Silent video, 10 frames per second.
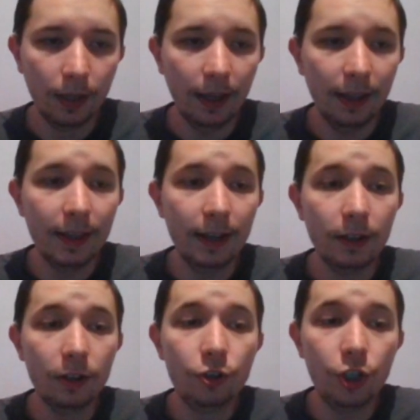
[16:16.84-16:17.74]
and
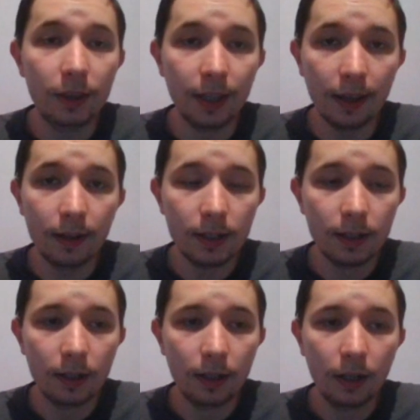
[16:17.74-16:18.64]
then g
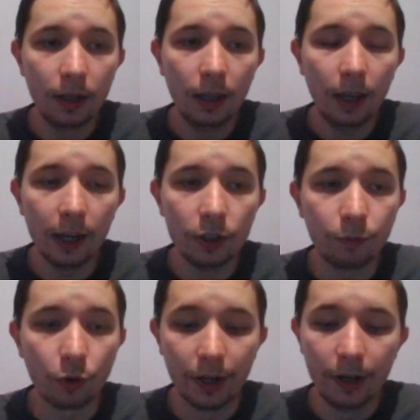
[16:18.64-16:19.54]
takes
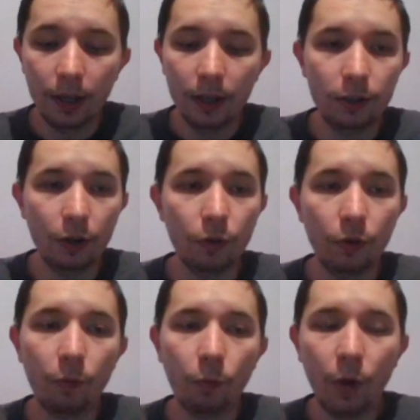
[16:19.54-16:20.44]
h4. So
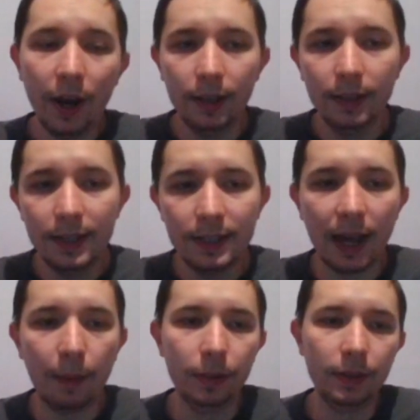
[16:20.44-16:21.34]
why this
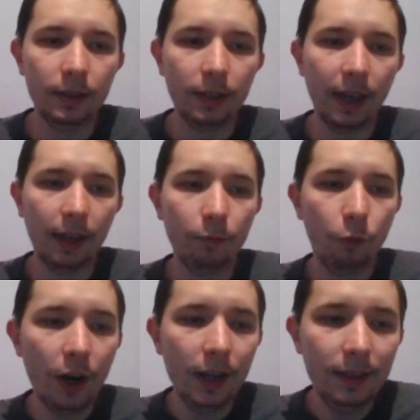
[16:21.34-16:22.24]
happened in the game?
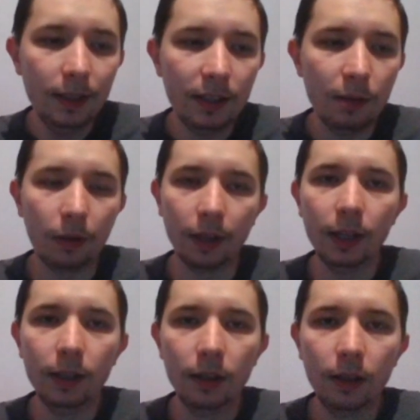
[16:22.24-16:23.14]
Why did he
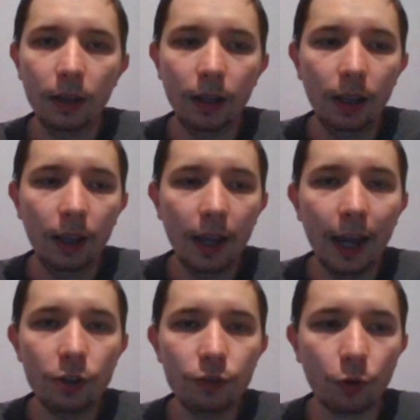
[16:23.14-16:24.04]
play
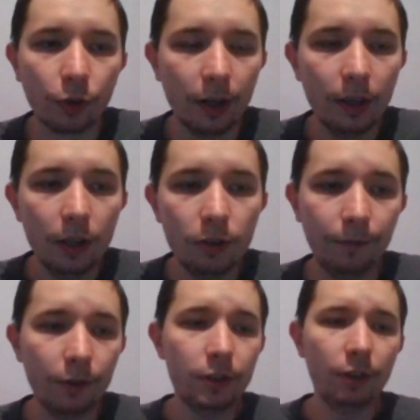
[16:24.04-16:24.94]
h4? So
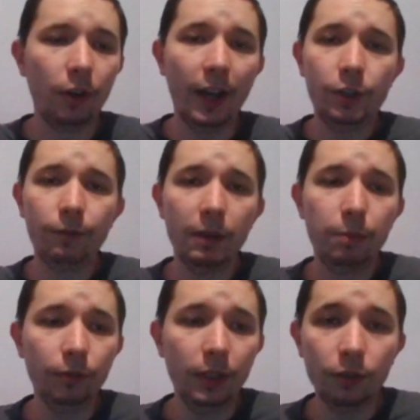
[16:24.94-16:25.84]
first of all,
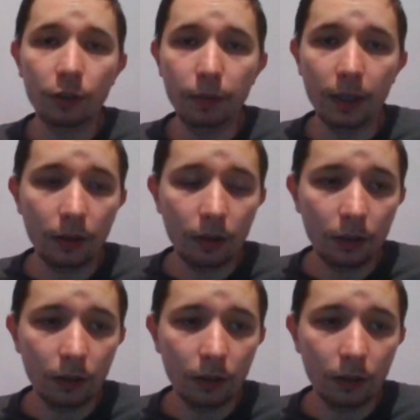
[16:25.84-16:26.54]
h5 pawn cannot be,